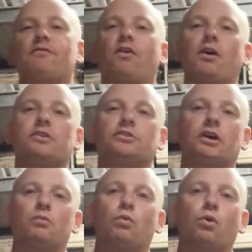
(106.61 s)

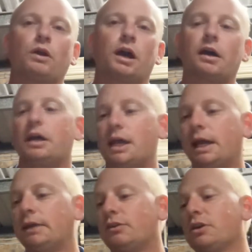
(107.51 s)
Firestone Walker
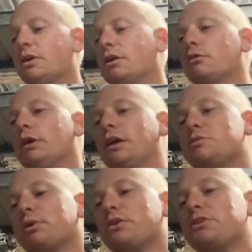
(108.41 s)
and
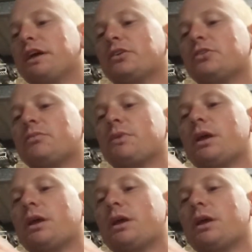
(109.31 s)
Garage Projects.